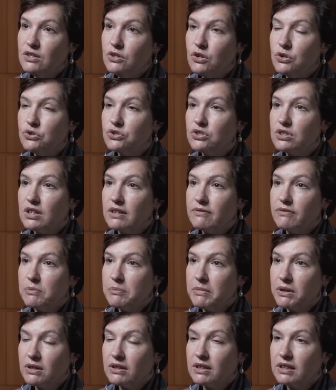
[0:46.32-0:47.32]
notion of
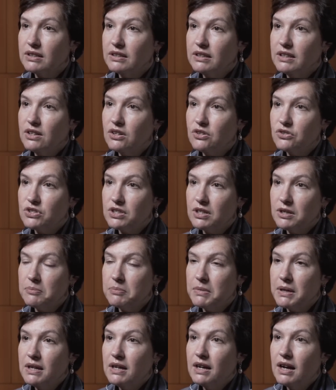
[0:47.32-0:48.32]
American
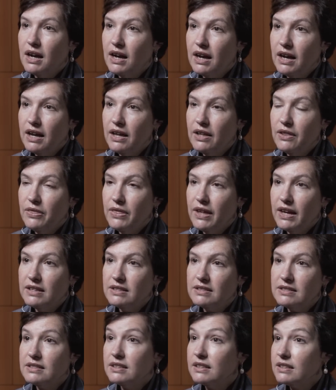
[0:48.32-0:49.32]
leadership that
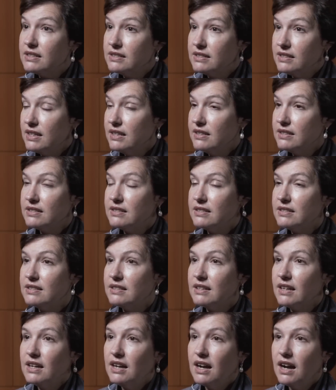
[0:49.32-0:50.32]
still exists,
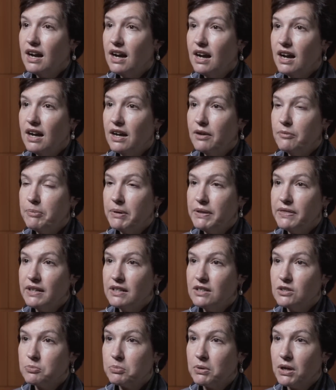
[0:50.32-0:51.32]
but that
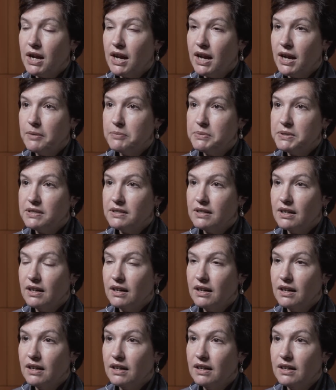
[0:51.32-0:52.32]
is perhaps
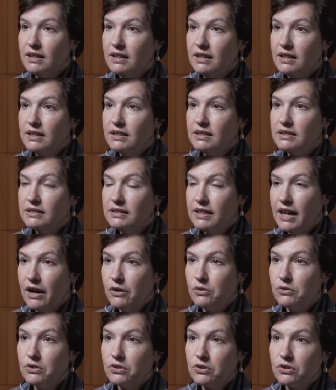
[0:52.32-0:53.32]

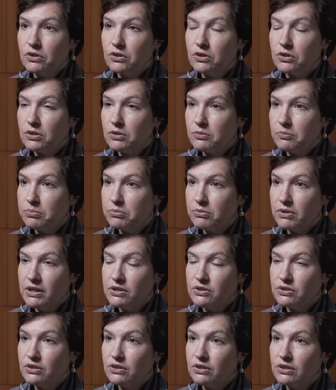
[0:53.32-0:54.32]
louder,
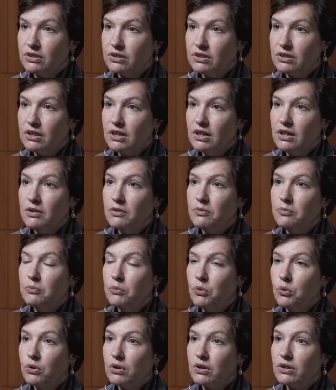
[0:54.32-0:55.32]
brusquer,
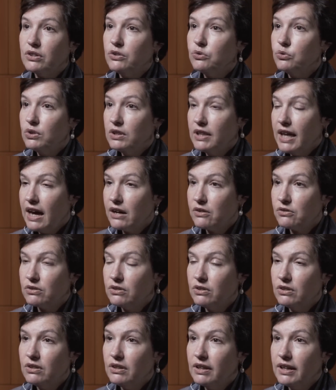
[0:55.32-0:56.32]
more
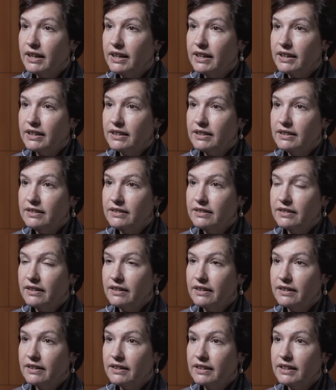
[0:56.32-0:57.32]
unilateral and
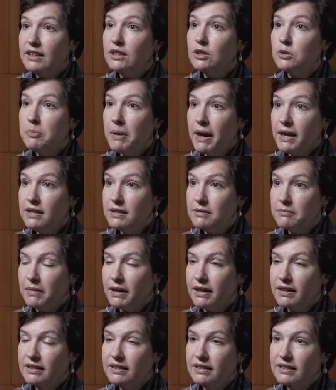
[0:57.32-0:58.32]

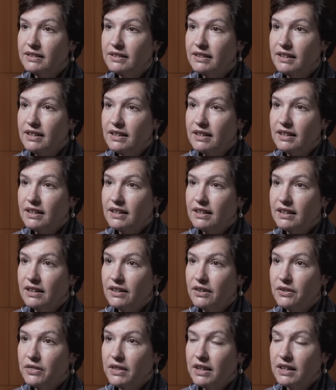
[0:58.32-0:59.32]
independent-minded
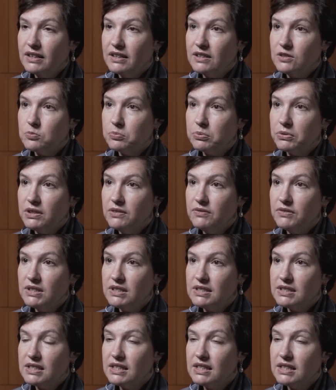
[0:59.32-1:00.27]
than its previous